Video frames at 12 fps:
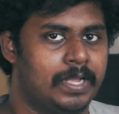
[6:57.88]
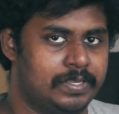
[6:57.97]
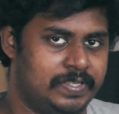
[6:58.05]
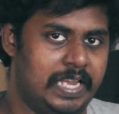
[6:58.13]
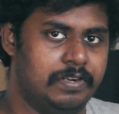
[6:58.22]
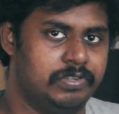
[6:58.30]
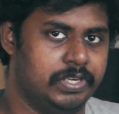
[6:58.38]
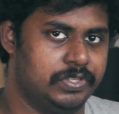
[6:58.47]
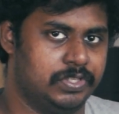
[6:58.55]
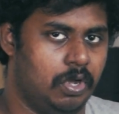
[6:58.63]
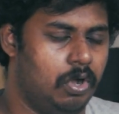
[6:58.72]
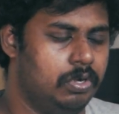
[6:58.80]
centric
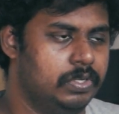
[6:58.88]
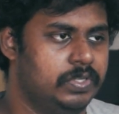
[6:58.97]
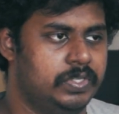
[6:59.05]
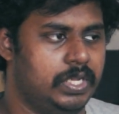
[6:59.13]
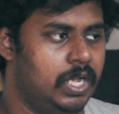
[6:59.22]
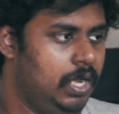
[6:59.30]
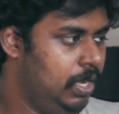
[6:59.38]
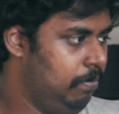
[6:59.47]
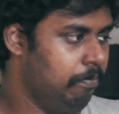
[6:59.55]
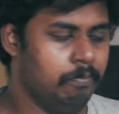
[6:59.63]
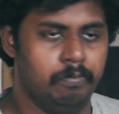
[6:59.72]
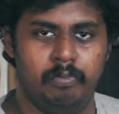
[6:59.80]
songs,
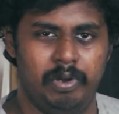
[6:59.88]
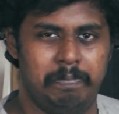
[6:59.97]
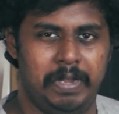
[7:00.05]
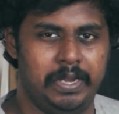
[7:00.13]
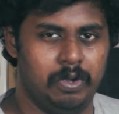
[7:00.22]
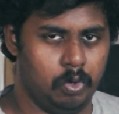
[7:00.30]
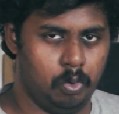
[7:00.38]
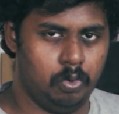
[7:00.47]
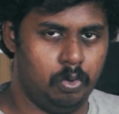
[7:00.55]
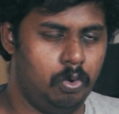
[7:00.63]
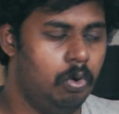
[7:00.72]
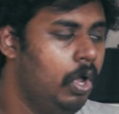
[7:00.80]
we played
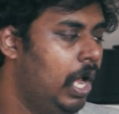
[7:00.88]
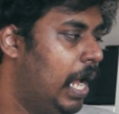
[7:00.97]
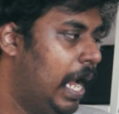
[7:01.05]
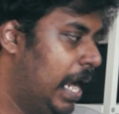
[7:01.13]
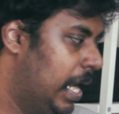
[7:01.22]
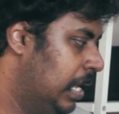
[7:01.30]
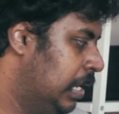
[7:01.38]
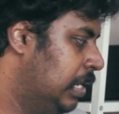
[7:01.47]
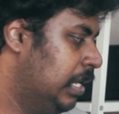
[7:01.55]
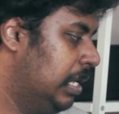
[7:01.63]
Lolo, and